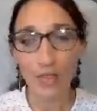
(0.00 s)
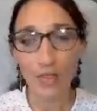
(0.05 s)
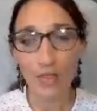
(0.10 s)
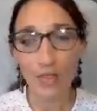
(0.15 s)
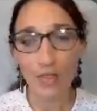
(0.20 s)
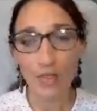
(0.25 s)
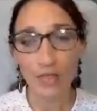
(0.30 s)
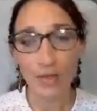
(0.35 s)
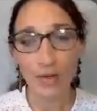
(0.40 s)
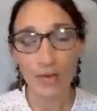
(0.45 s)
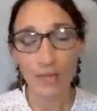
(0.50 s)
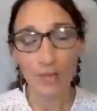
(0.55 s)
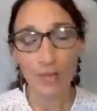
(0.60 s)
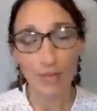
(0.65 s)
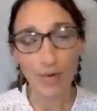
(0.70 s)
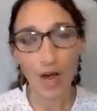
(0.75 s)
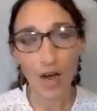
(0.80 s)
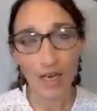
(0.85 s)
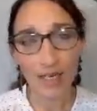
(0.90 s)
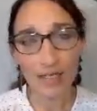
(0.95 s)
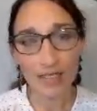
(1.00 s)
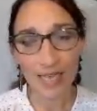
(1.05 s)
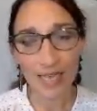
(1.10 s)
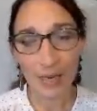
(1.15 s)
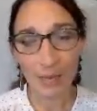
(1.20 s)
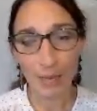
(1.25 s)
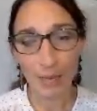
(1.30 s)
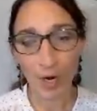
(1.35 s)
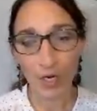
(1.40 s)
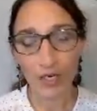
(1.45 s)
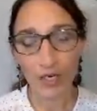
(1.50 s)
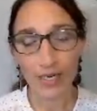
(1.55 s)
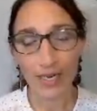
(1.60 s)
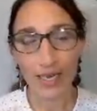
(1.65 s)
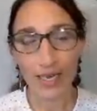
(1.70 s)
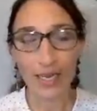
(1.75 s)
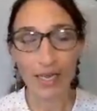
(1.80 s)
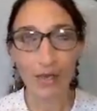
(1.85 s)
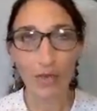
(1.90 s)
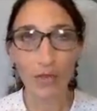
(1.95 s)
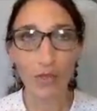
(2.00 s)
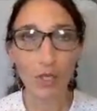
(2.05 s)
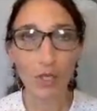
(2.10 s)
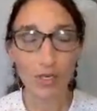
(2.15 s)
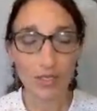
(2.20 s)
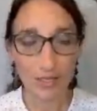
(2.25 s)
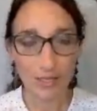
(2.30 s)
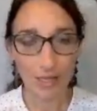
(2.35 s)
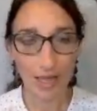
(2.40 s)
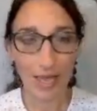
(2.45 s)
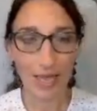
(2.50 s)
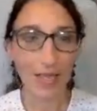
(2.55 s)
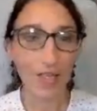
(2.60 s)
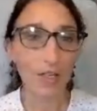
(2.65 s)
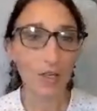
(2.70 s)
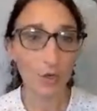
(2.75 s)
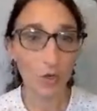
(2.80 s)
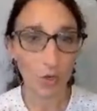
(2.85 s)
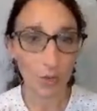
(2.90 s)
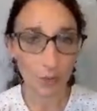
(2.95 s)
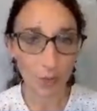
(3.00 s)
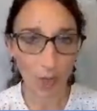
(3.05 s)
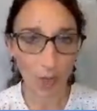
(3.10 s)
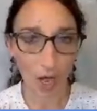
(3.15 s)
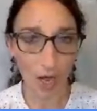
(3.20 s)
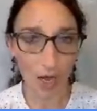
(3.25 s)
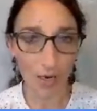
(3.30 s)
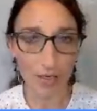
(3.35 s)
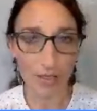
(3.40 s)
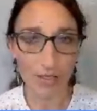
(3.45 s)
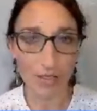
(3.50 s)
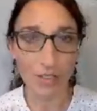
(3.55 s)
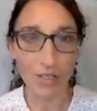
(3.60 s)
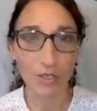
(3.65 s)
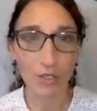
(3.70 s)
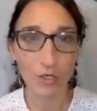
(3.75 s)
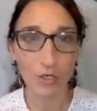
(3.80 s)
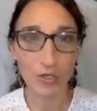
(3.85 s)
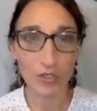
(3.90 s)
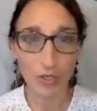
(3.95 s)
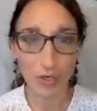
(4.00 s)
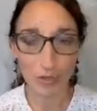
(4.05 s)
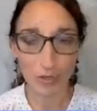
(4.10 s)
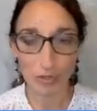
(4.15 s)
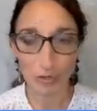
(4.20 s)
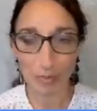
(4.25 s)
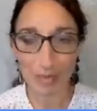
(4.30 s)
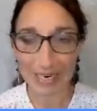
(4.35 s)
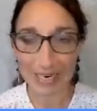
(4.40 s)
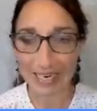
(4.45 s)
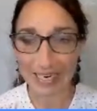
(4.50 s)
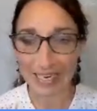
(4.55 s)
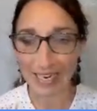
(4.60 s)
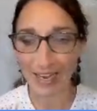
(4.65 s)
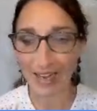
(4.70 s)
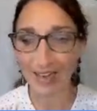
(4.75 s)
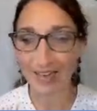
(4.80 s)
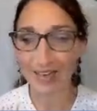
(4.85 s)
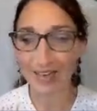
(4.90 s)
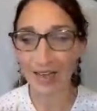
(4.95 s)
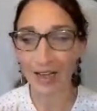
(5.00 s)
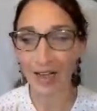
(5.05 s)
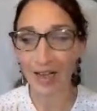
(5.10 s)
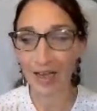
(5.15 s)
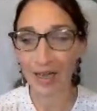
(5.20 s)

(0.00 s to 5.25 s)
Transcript: the content marketing looks like your blogs, your social media,